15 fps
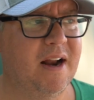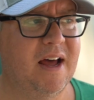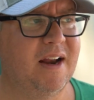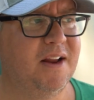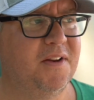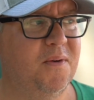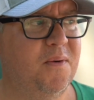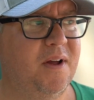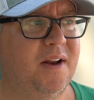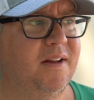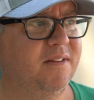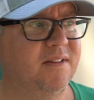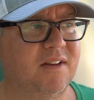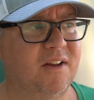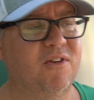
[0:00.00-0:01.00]
how to do it.
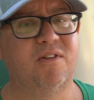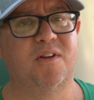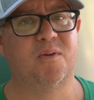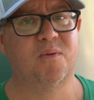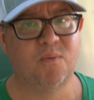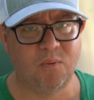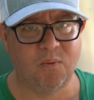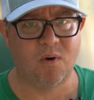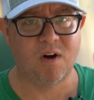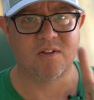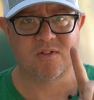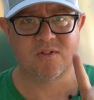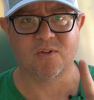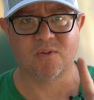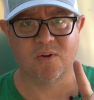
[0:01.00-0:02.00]
It's literally
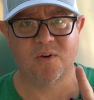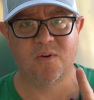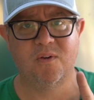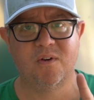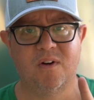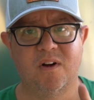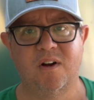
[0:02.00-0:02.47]
one screw.